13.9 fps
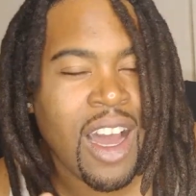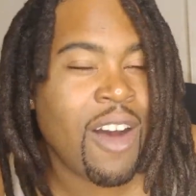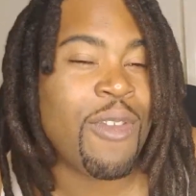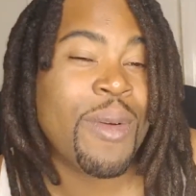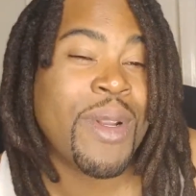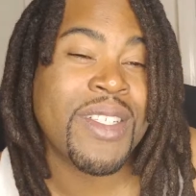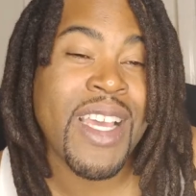
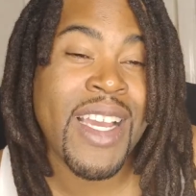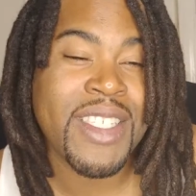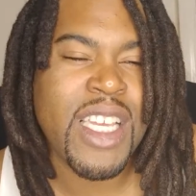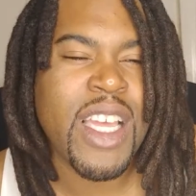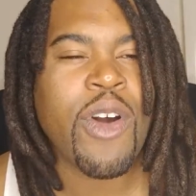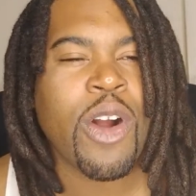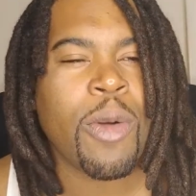from the sexy
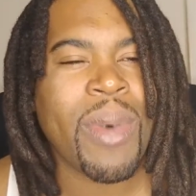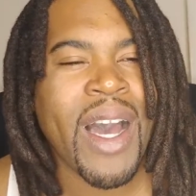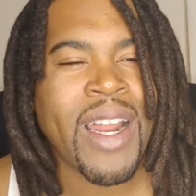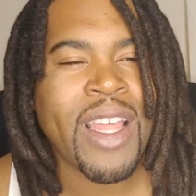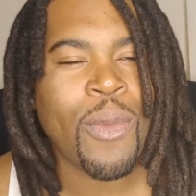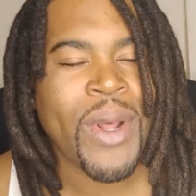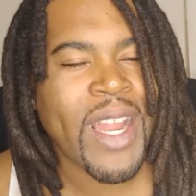of her
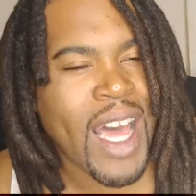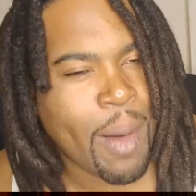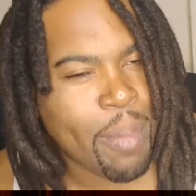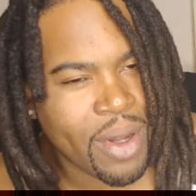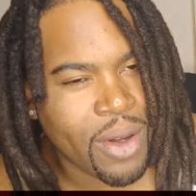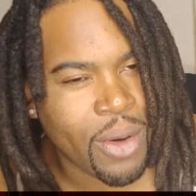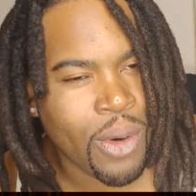body when I
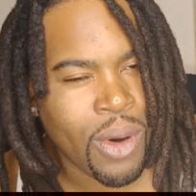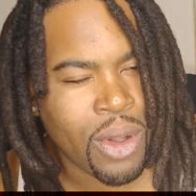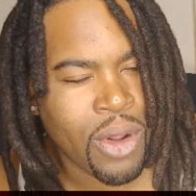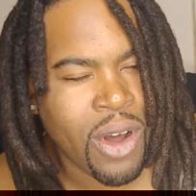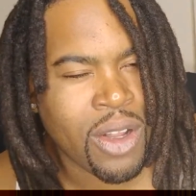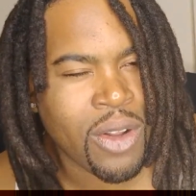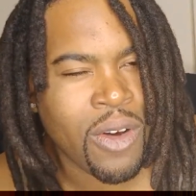put oil
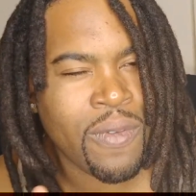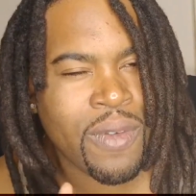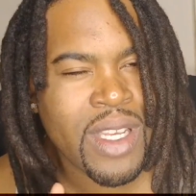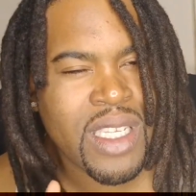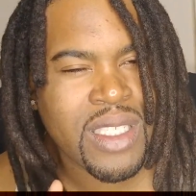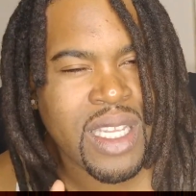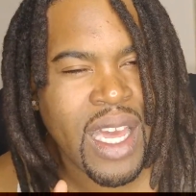all over,
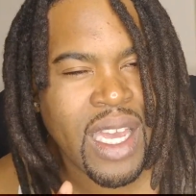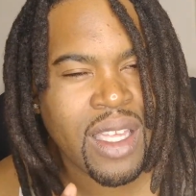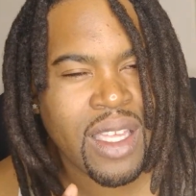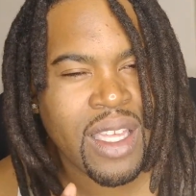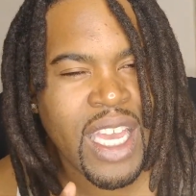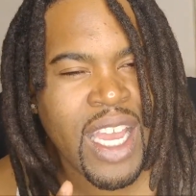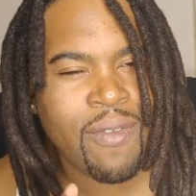it's like
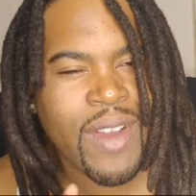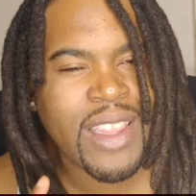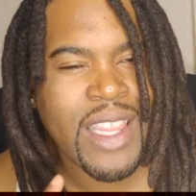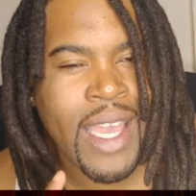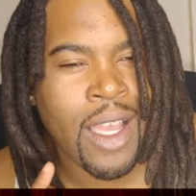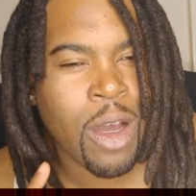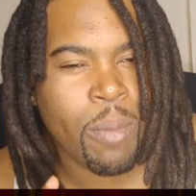
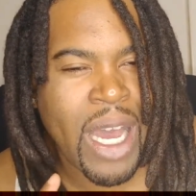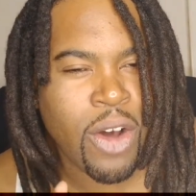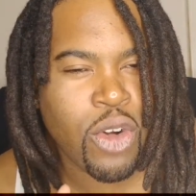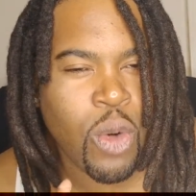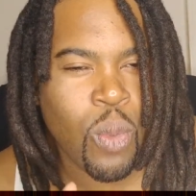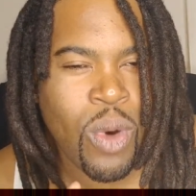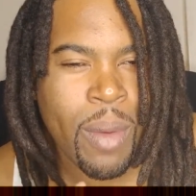everything about
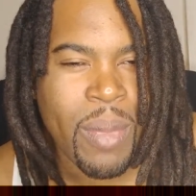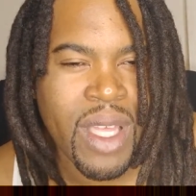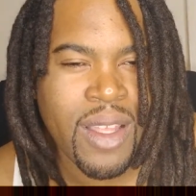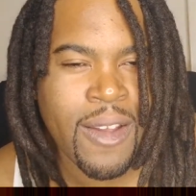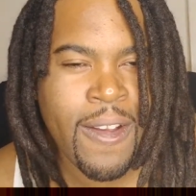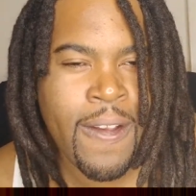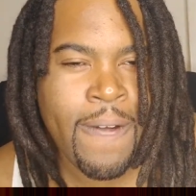the woman